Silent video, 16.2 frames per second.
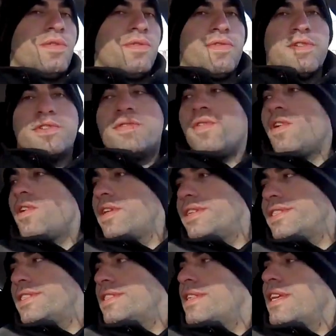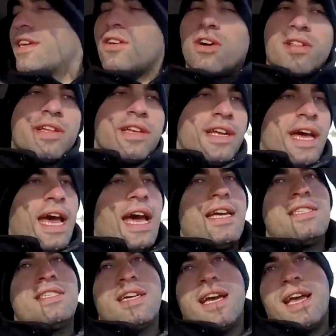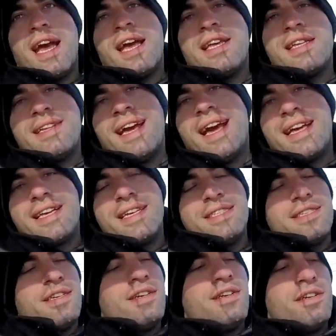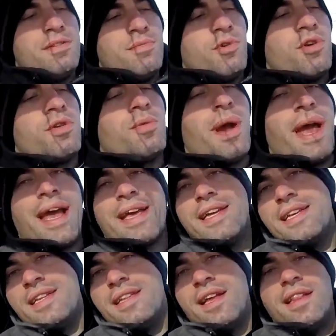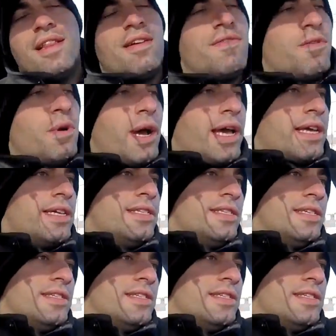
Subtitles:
First of all, they call it a hatch. I consider it more a wagon, and I love wagons.